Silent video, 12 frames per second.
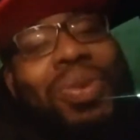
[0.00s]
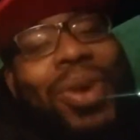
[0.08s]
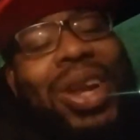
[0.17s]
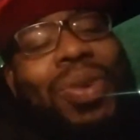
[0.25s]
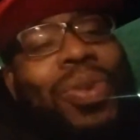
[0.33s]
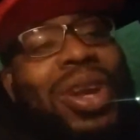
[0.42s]
a way
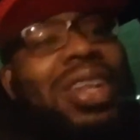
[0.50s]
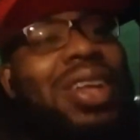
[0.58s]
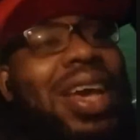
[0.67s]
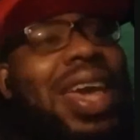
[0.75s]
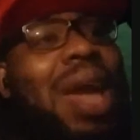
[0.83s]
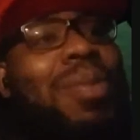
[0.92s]
to win
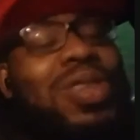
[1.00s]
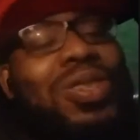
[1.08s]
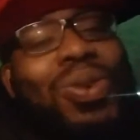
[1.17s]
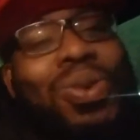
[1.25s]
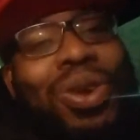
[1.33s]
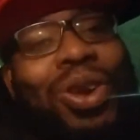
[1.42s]
a, game or
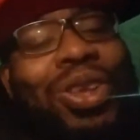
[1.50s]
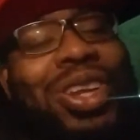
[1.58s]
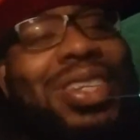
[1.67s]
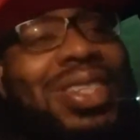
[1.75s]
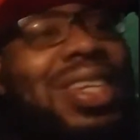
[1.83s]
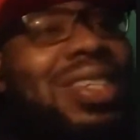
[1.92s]
two early in
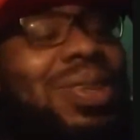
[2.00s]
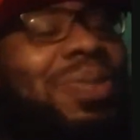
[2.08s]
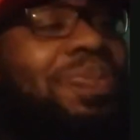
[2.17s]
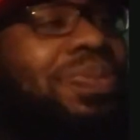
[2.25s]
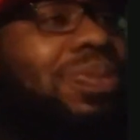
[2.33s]
the season,